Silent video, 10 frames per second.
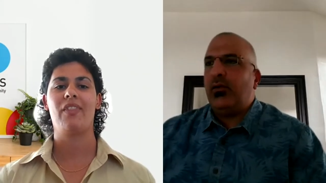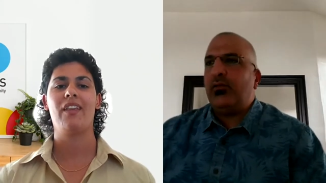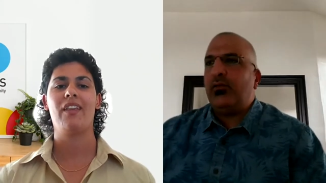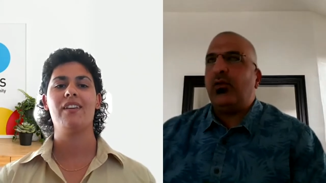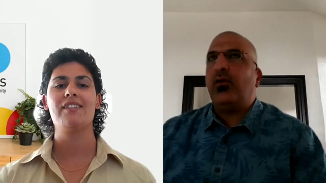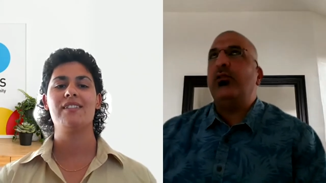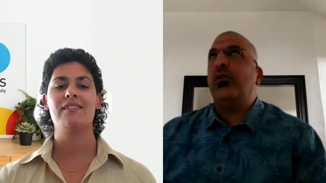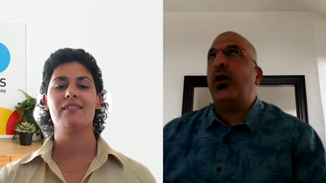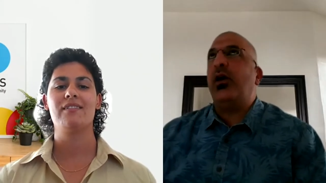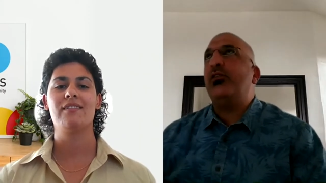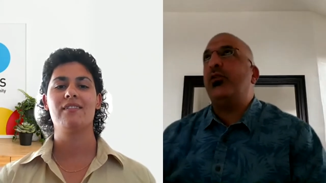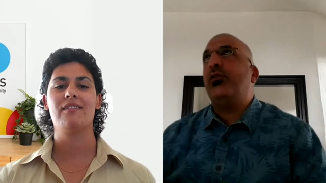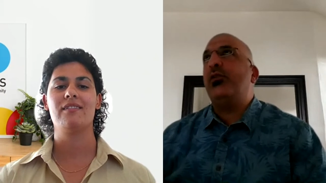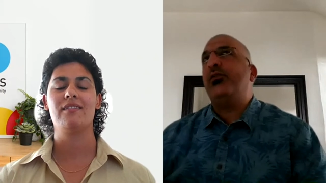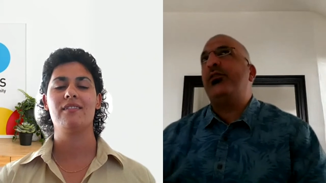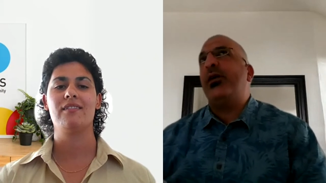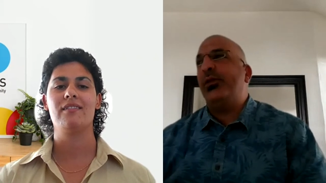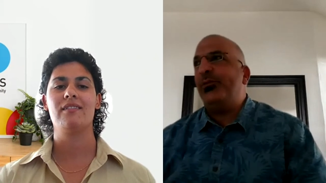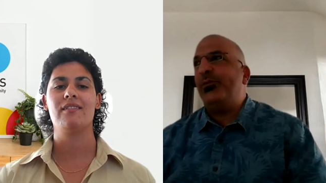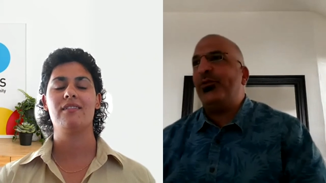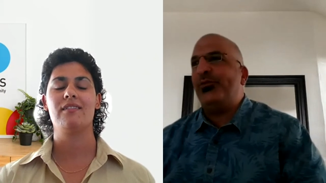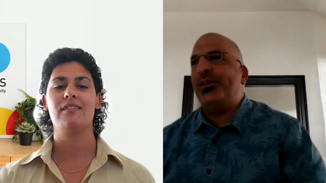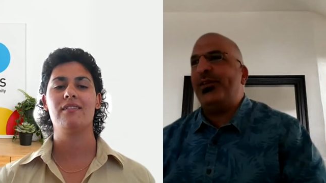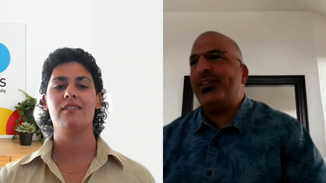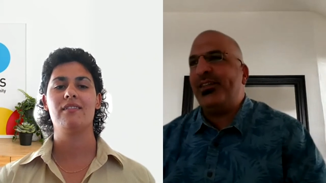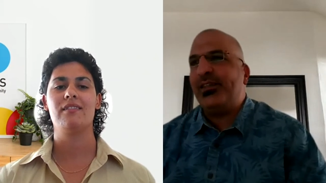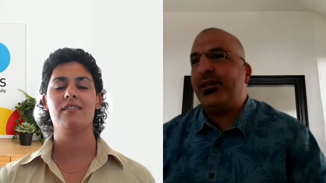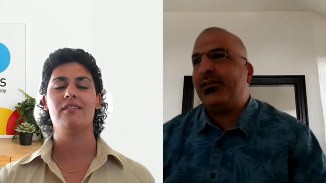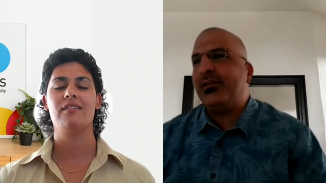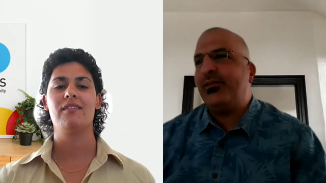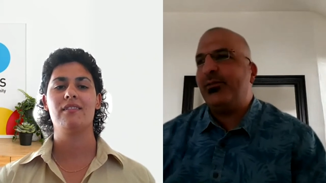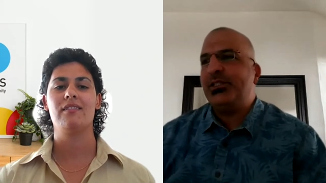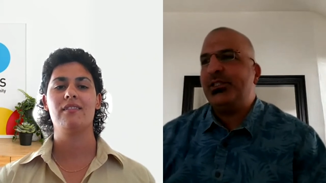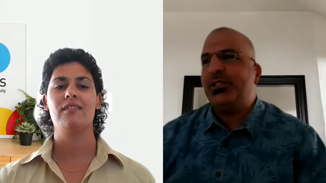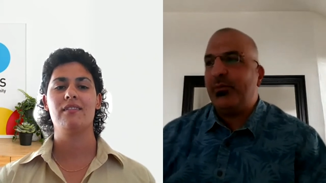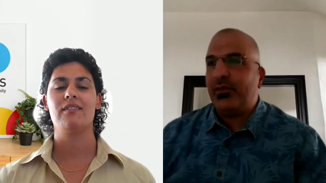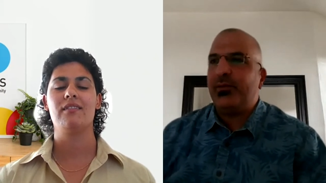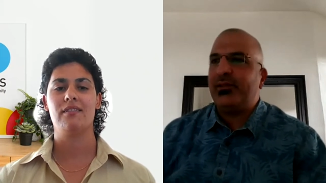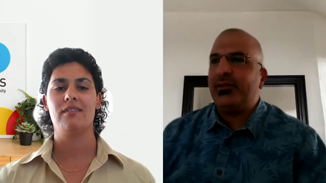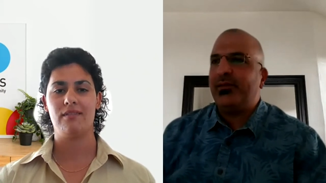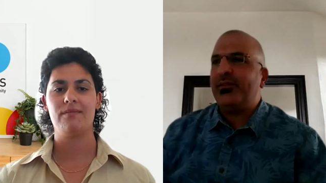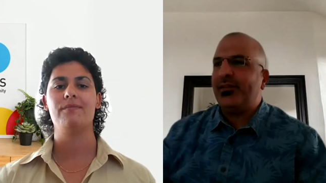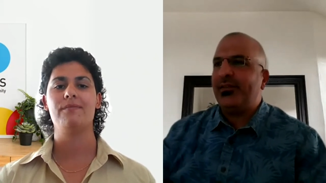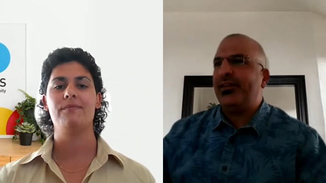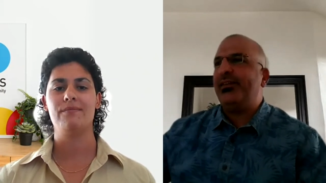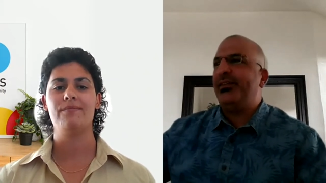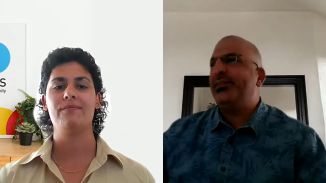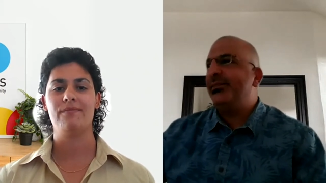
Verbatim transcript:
Speaker 1: also also i saw some improvement in there especially mathematics yeah